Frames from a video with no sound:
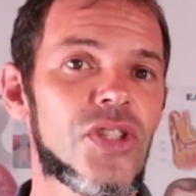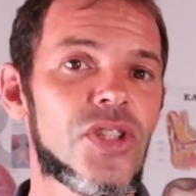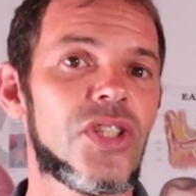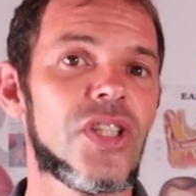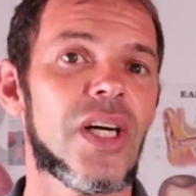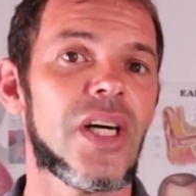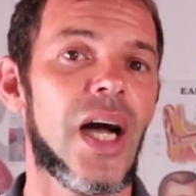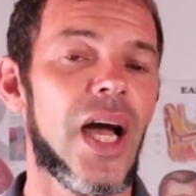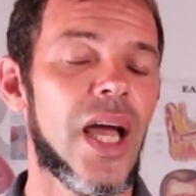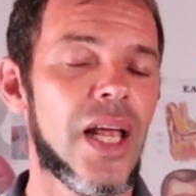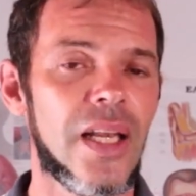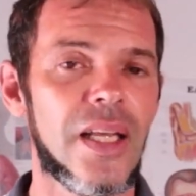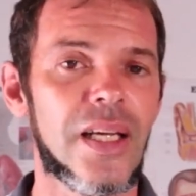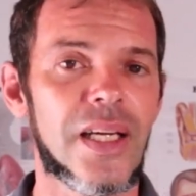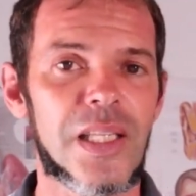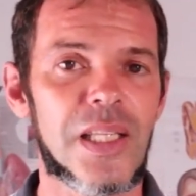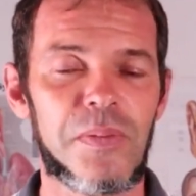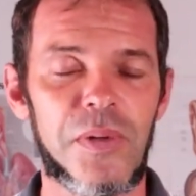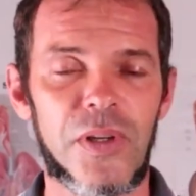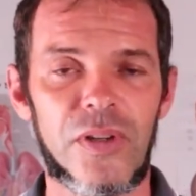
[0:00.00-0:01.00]
highly
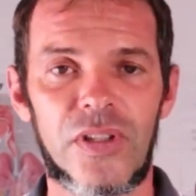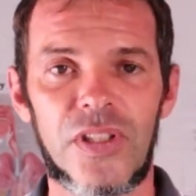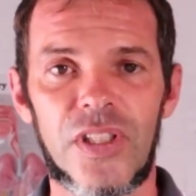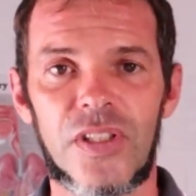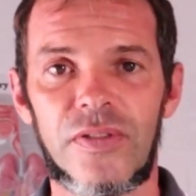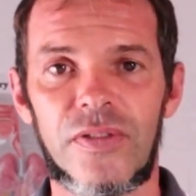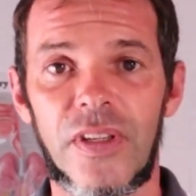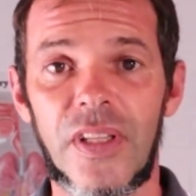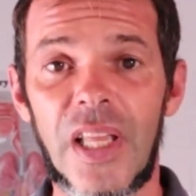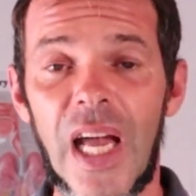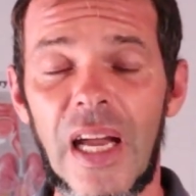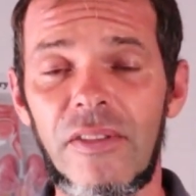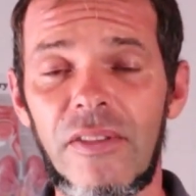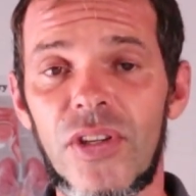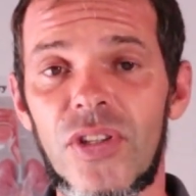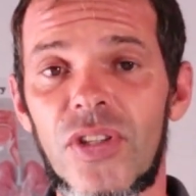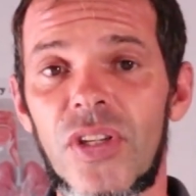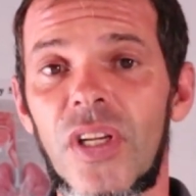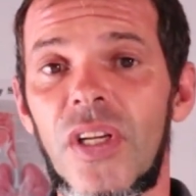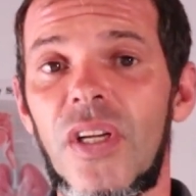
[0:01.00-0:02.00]
experienced
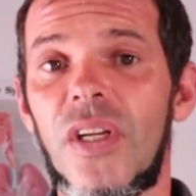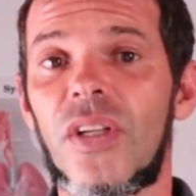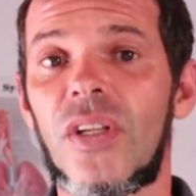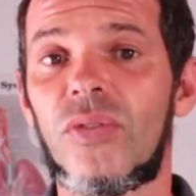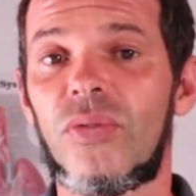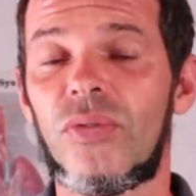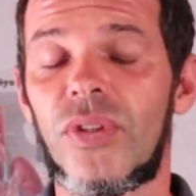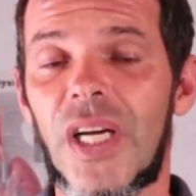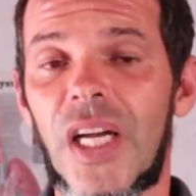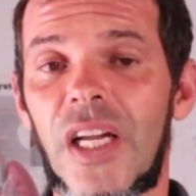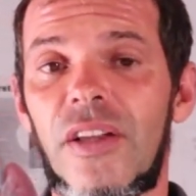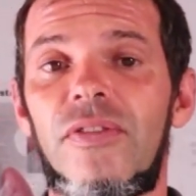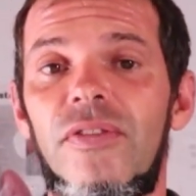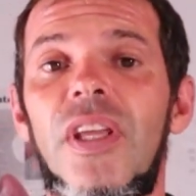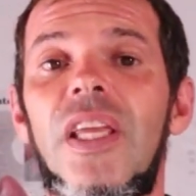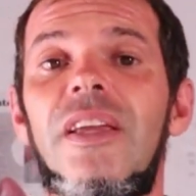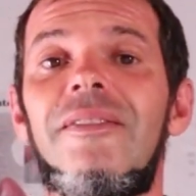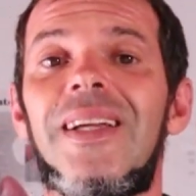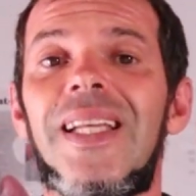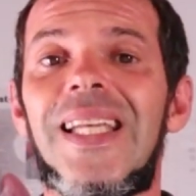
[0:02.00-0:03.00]
freedivers to
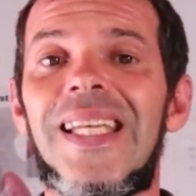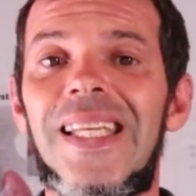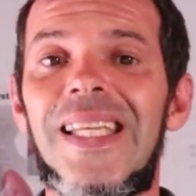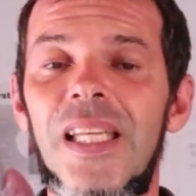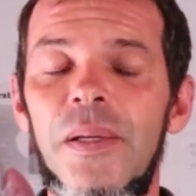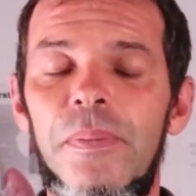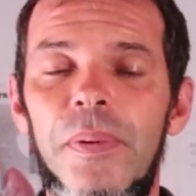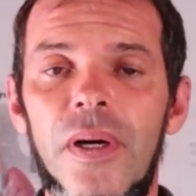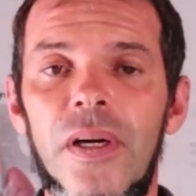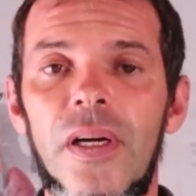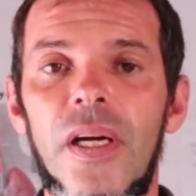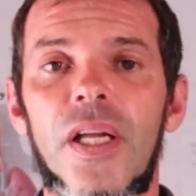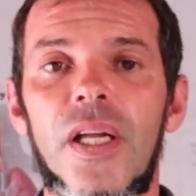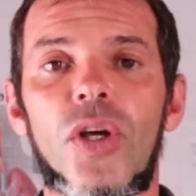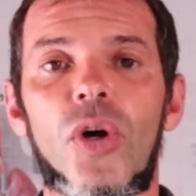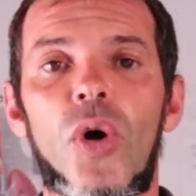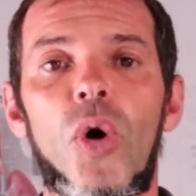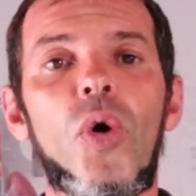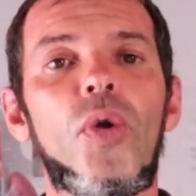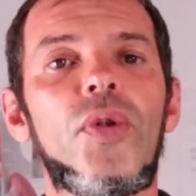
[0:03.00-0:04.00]
dive even deeper
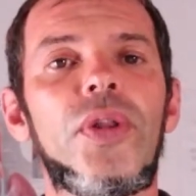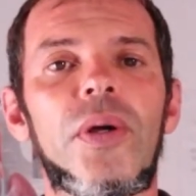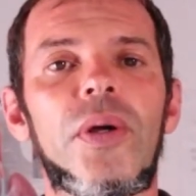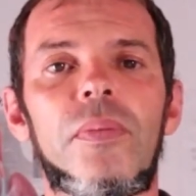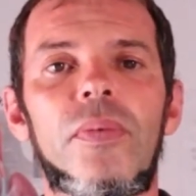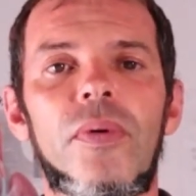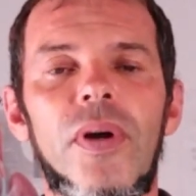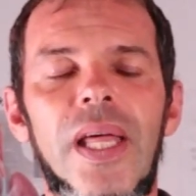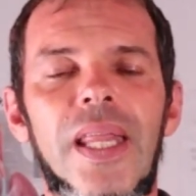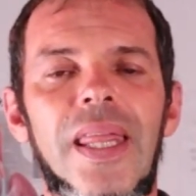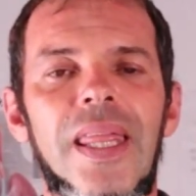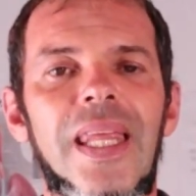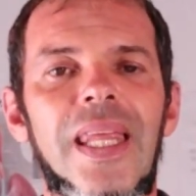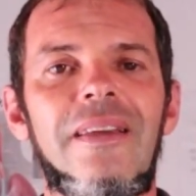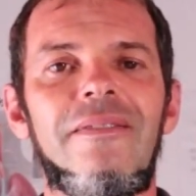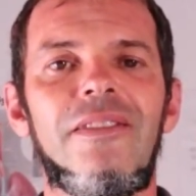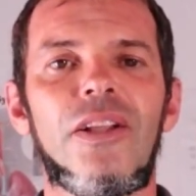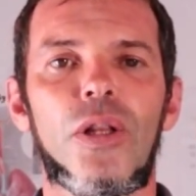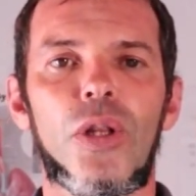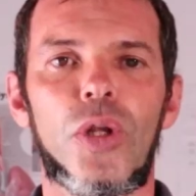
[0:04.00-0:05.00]
and hold their breath
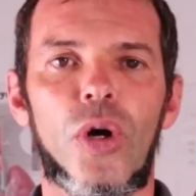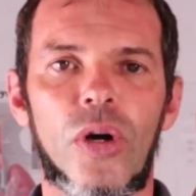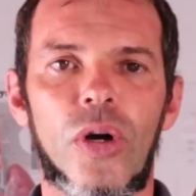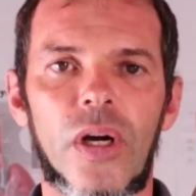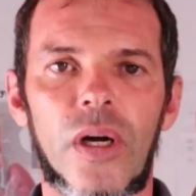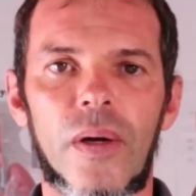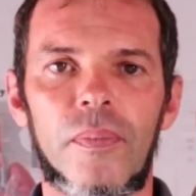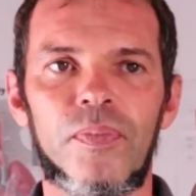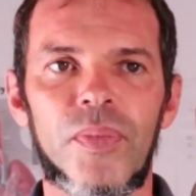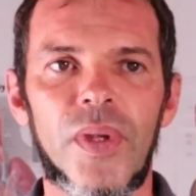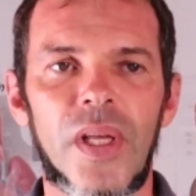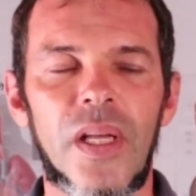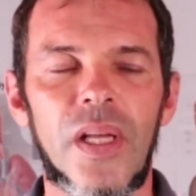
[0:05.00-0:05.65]
even longer.